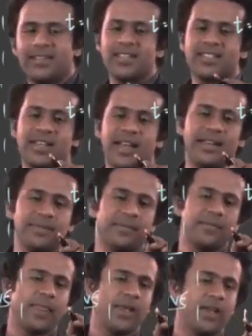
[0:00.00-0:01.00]
this time
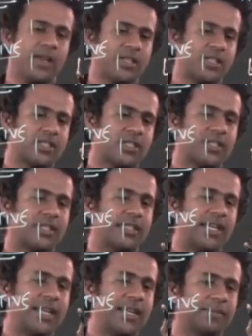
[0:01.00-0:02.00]
is
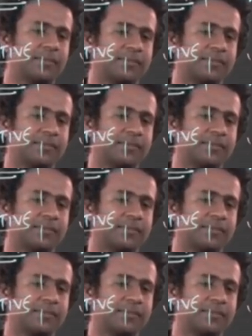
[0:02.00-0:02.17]
T.